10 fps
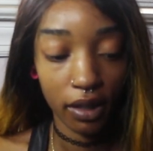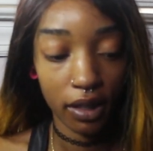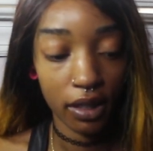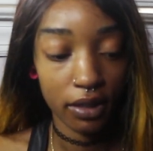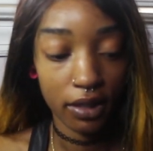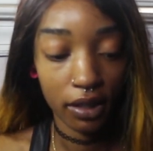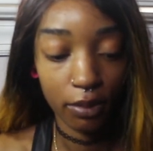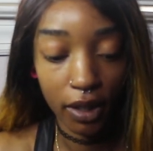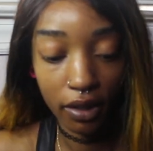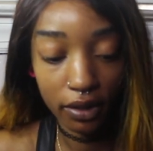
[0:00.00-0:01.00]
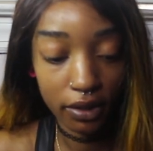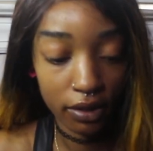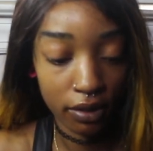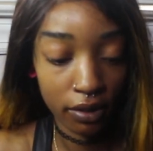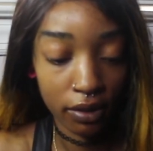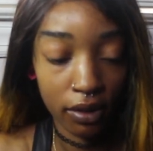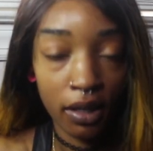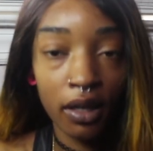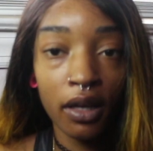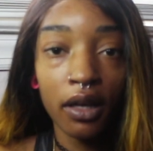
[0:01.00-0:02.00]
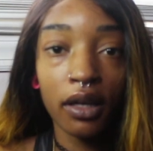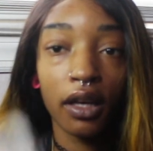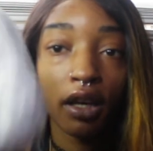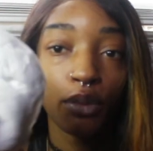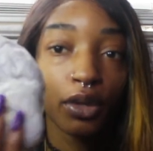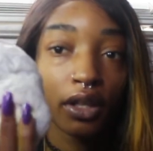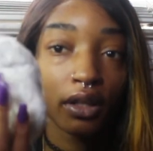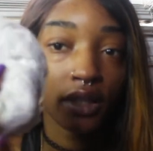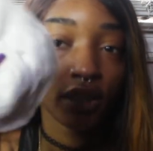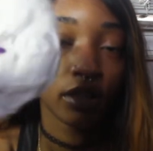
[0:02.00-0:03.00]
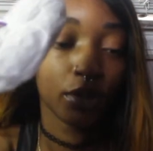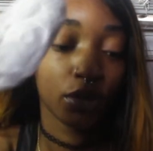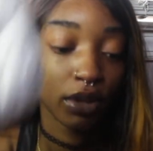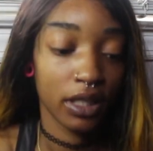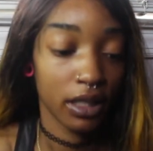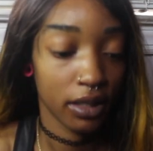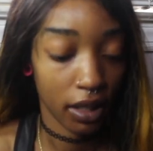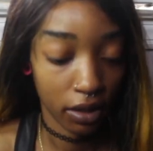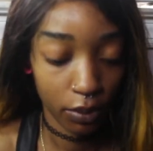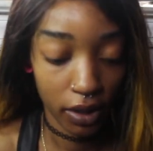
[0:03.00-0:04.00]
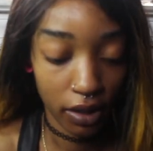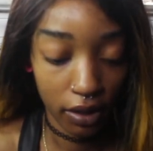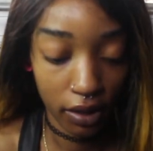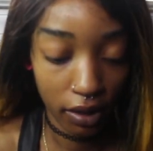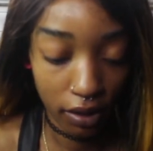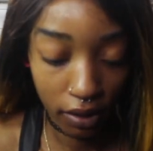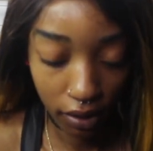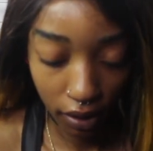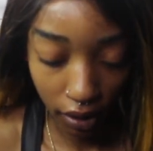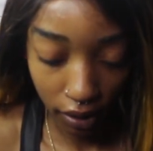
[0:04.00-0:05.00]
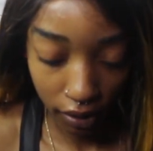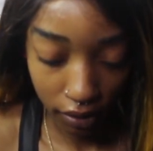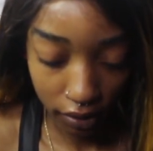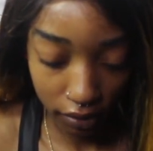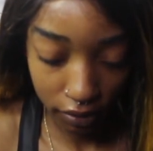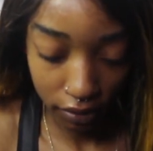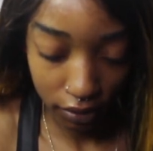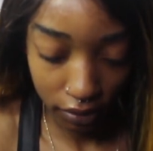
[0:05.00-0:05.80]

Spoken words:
and inside the box came with this, which was inside the wig. And